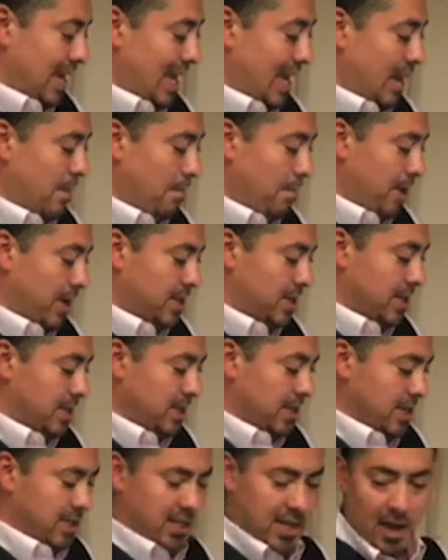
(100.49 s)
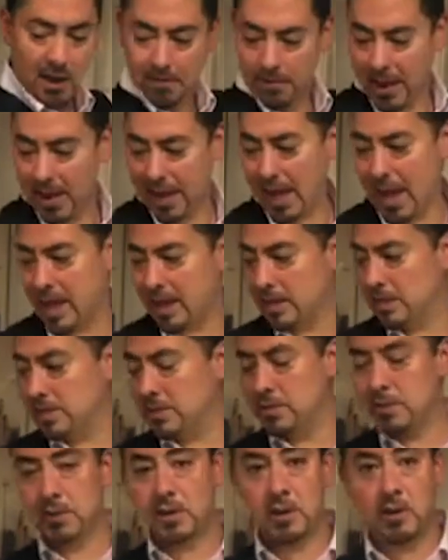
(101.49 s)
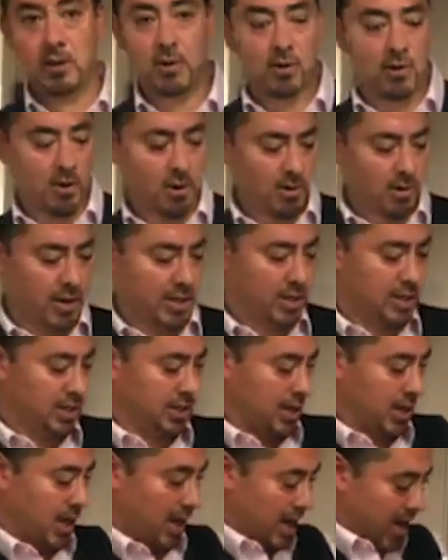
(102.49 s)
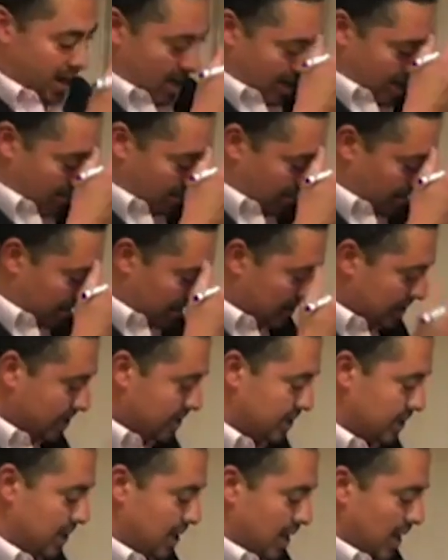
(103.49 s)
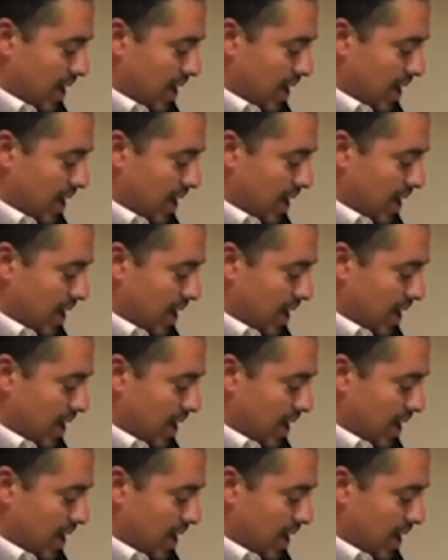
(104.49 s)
In bitters itself, like Angostura or orange bitters.